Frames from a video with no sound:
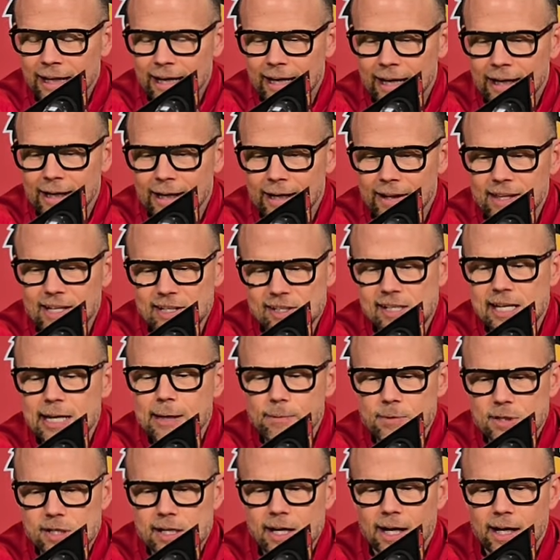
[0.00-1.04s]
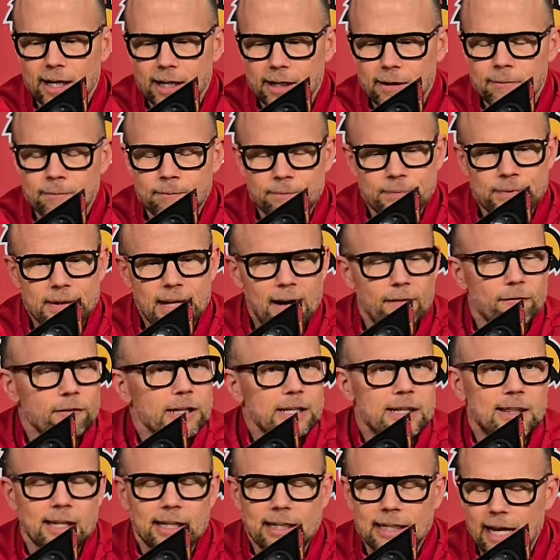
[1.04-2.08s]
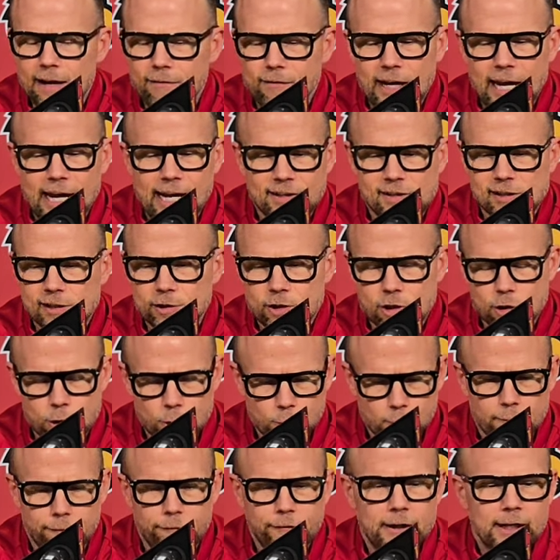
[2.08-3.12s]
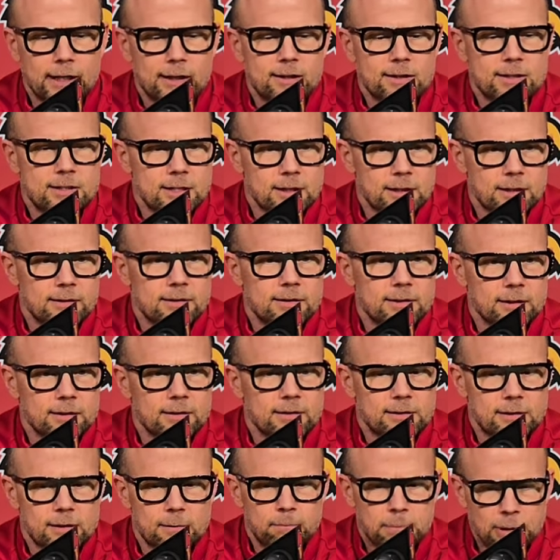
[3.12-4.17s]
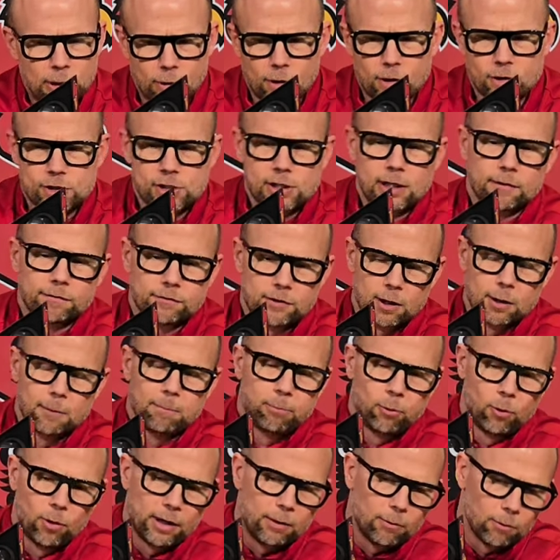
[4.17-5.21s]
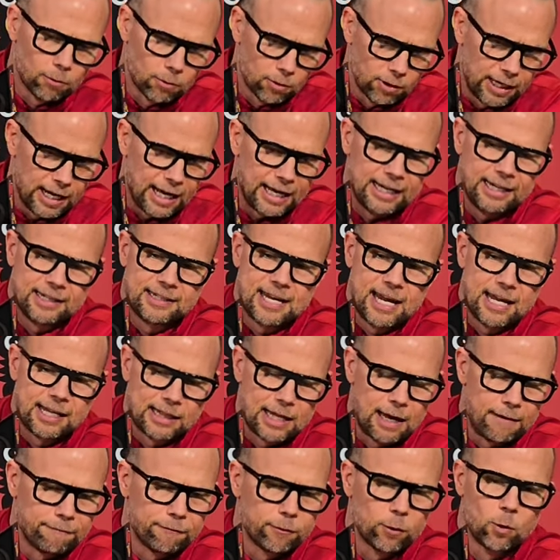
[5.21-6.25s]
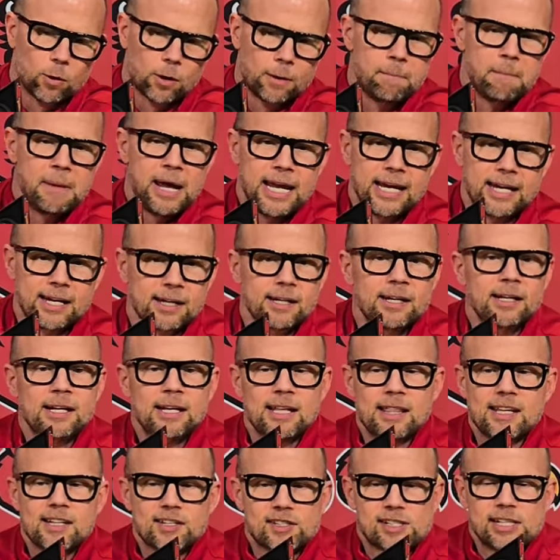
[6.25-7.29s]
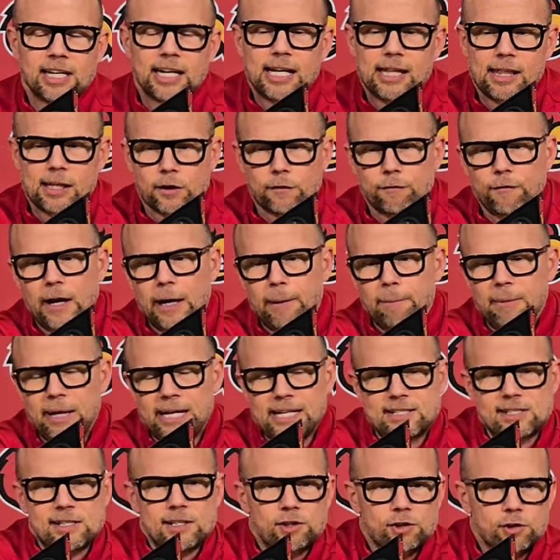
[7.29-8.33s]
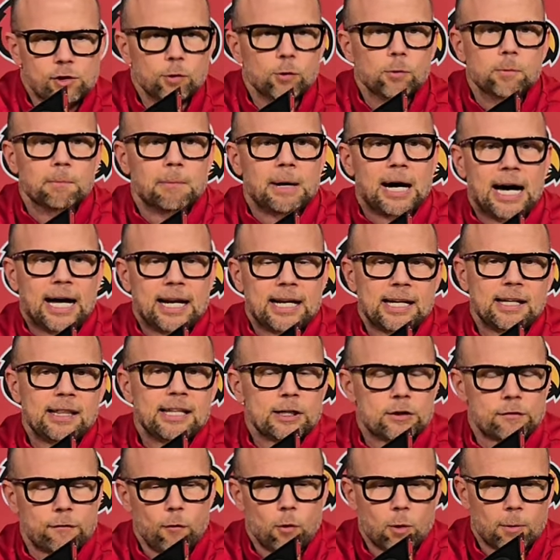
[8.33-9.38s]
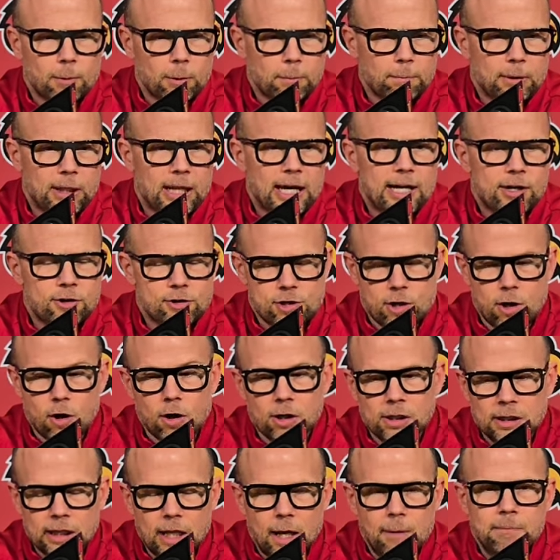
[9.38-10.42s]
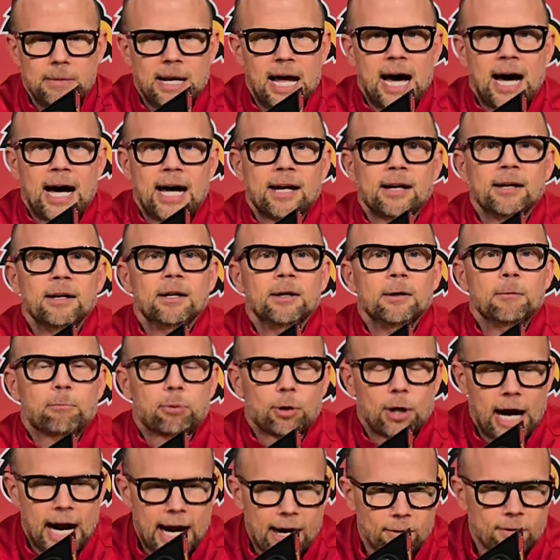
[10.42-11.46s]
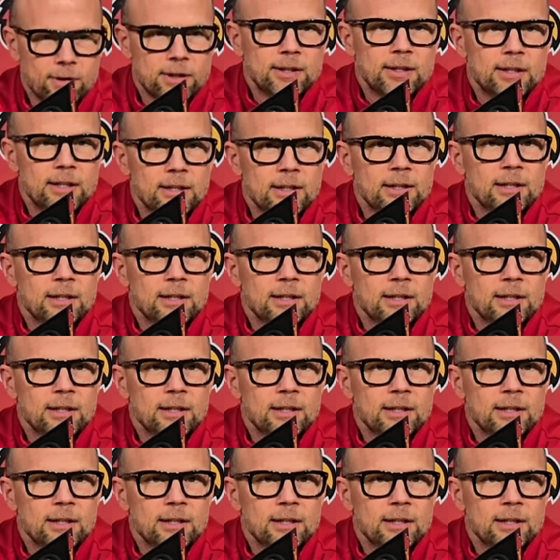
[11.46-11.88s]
And this team's done everything they can since June 5th to build ourselves to the point where we're ready to take that floor and make this city, this fan base, this student body, these former players and our alumni proud.